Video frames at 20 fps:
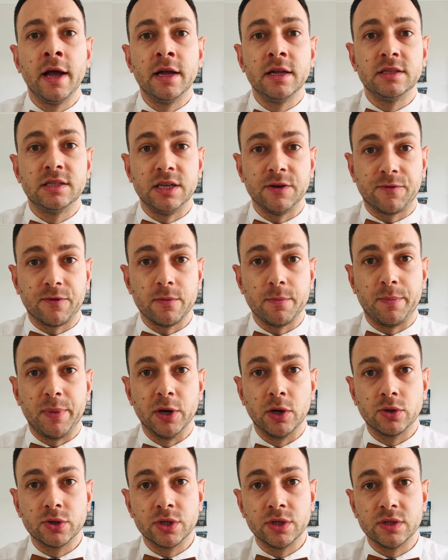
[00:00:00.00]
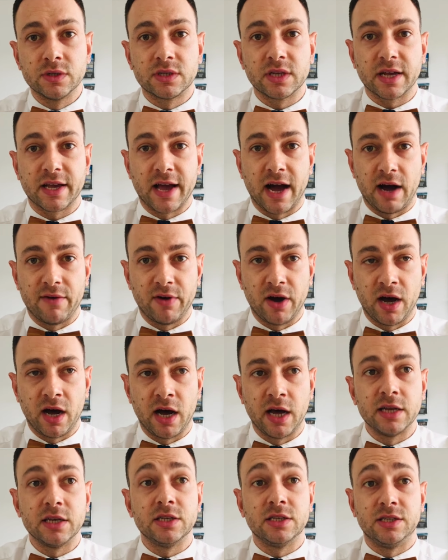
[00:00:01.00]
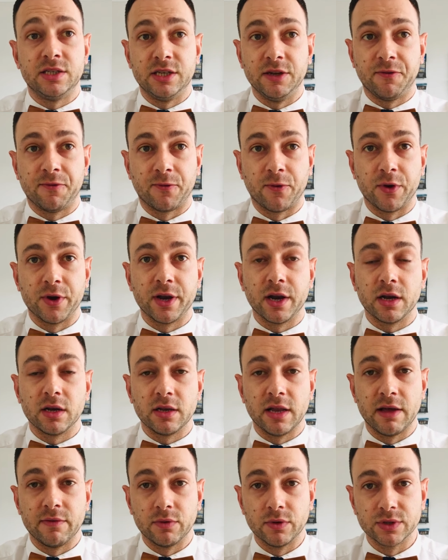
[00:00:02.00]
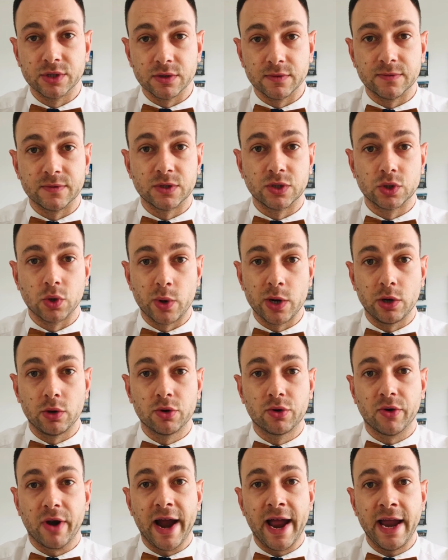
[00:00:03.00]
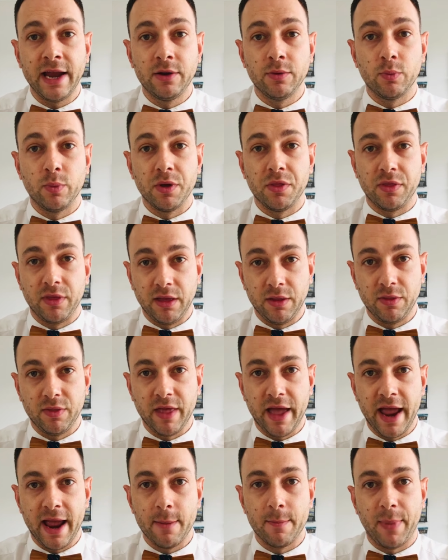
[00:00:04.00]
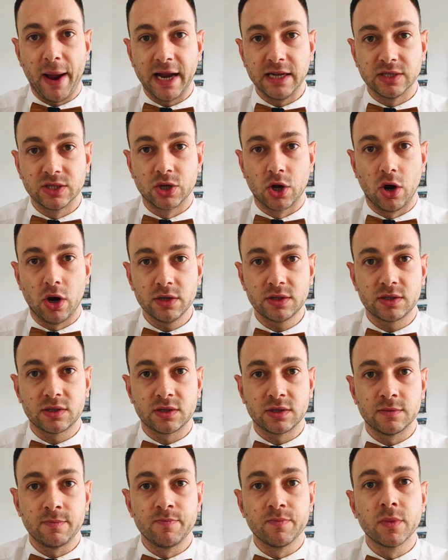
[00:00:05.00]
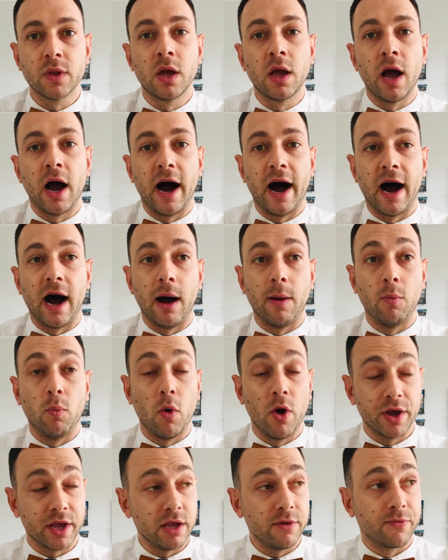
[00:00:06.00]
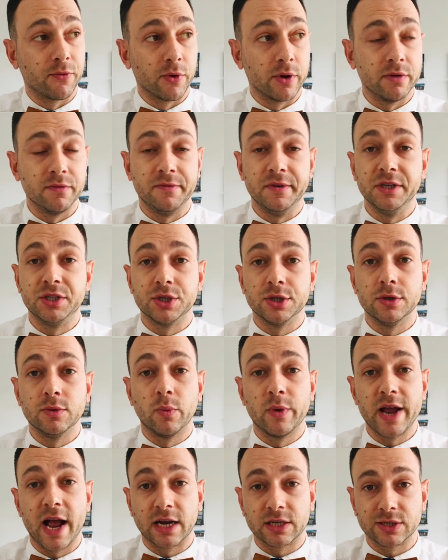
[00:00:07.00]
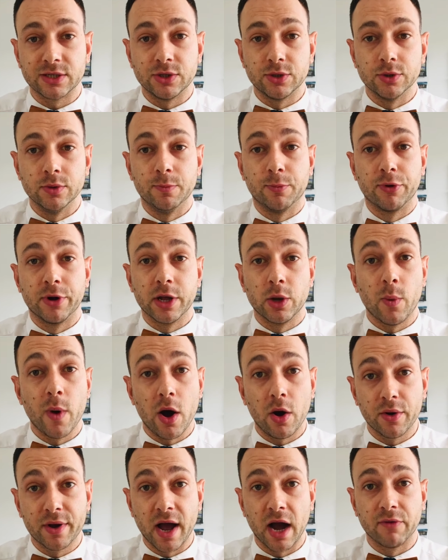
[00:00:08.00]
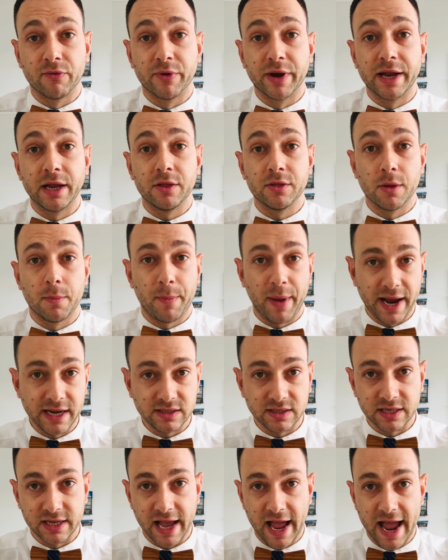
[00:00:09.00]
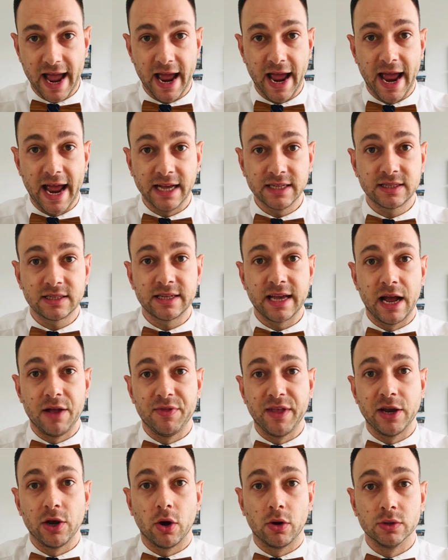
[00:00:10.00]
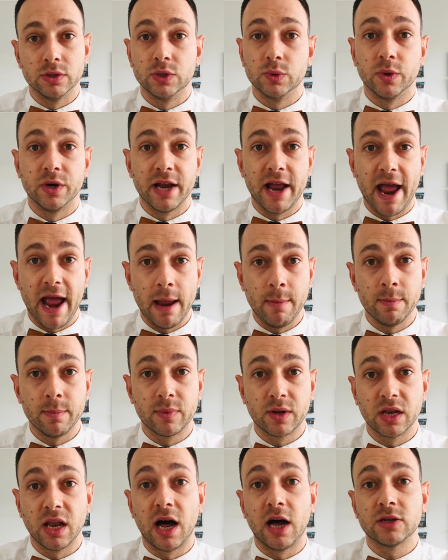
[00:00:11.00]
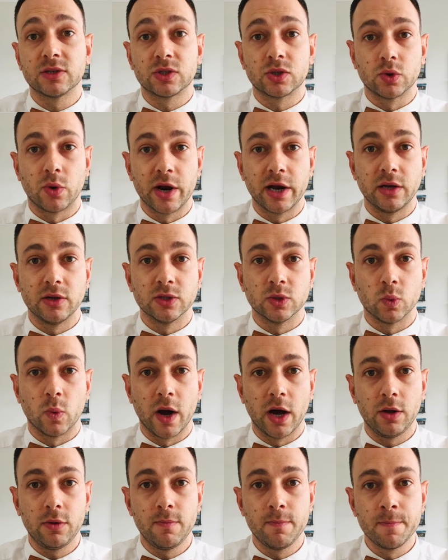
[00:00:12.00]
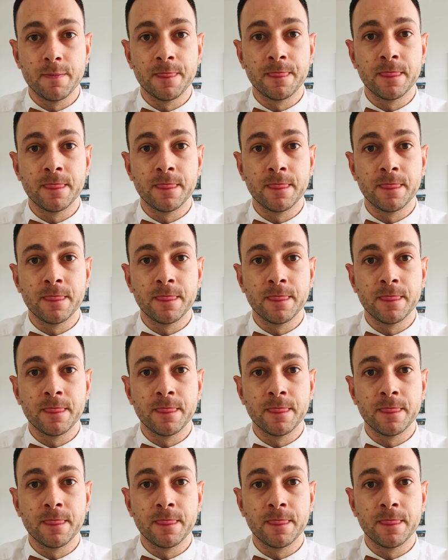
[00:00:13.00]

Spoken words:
Different builders cover different levels of soil grade within their base costs. Working for Envision, we actually do pretty well covering the basic S and then onto an M class soil as well.